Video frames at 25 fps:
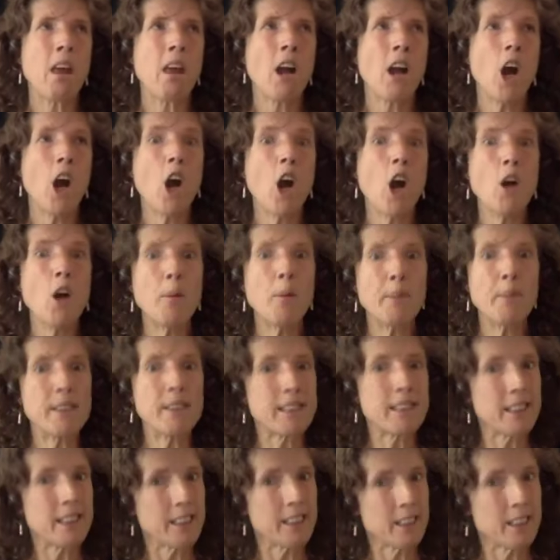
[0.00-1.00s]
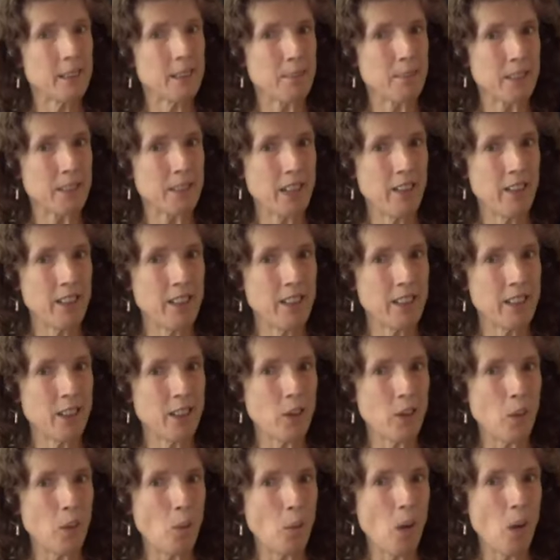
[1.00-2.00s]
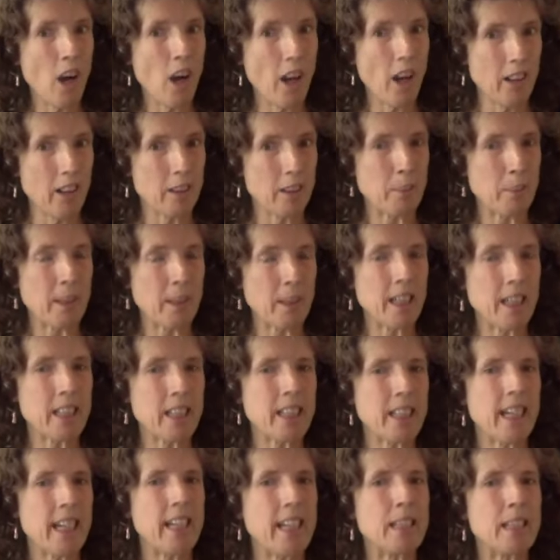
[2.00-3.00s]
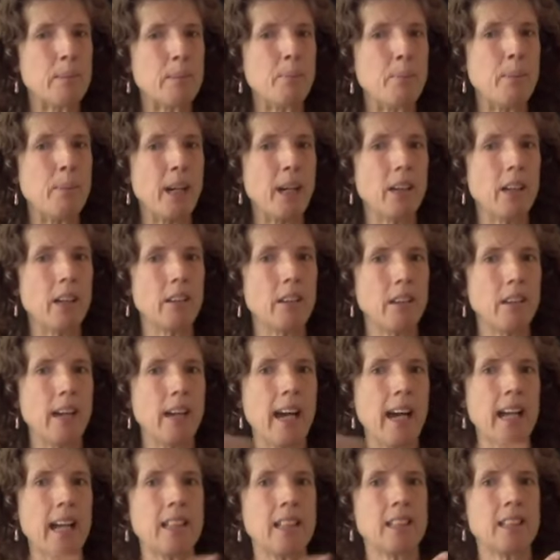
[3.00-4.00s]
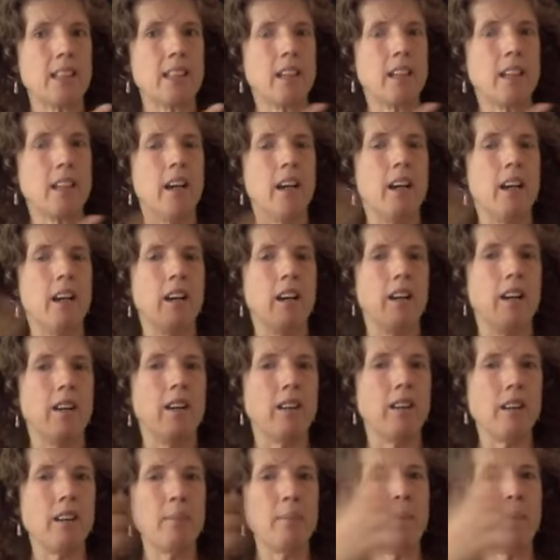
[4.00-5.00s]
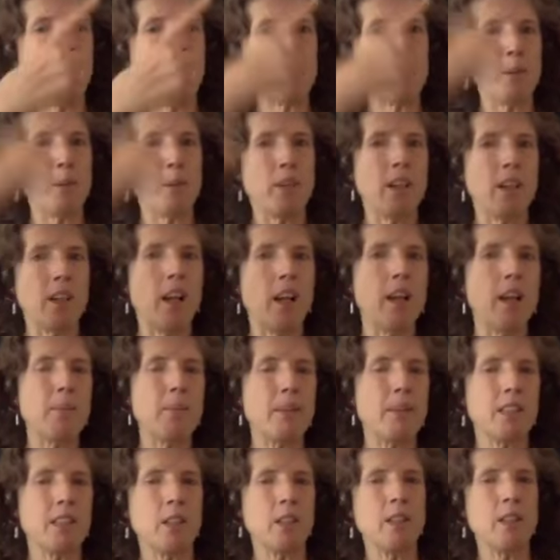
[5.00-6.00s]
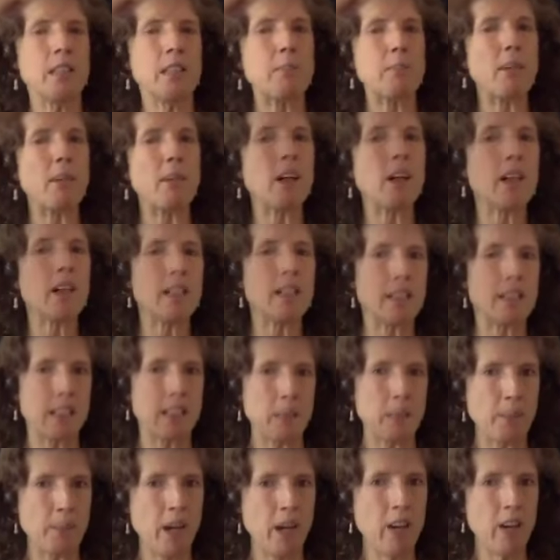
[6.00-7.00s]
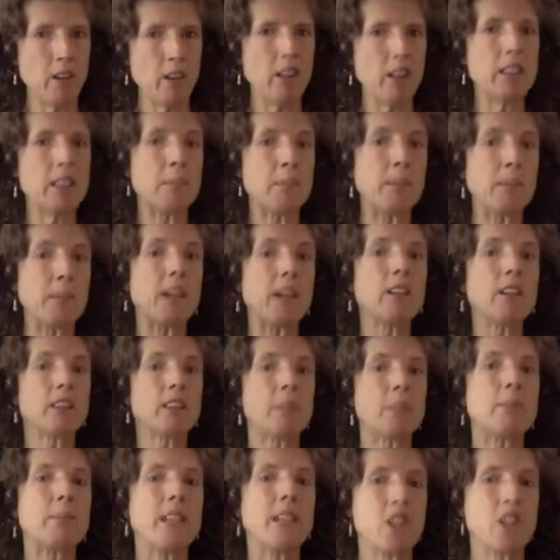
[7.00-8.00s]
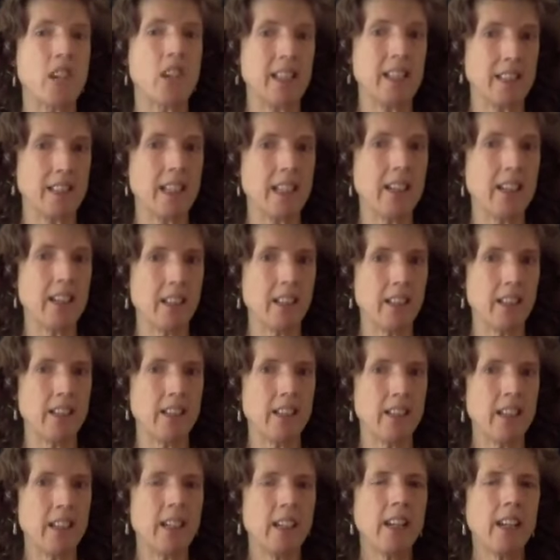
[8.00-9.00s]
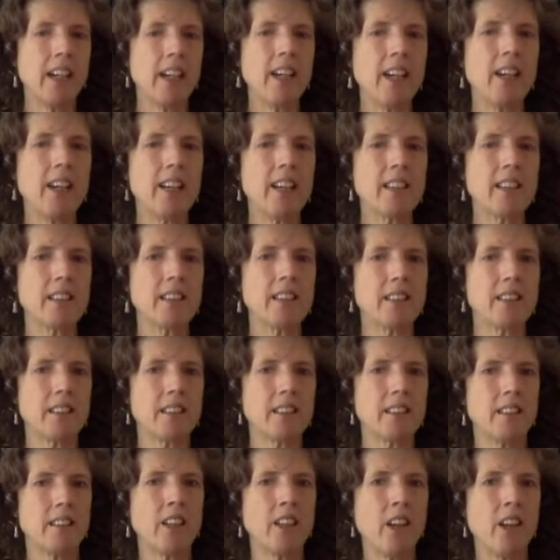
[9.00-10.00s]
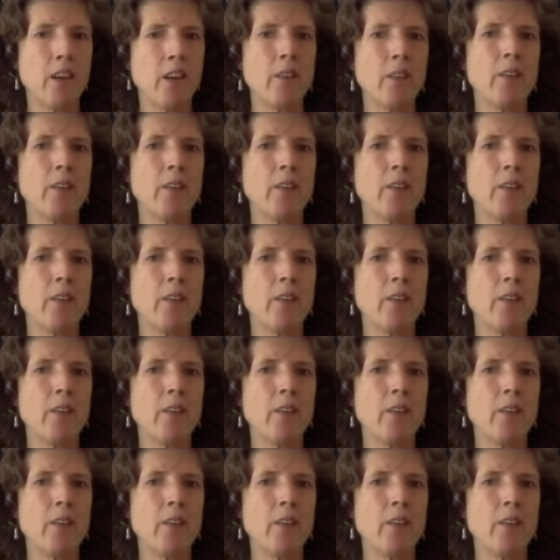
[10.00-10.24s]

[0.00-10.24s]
open systems there is in the world, because it is built as a map to enlightenment. So it's built as a spiral. It's built to be transcended in its, in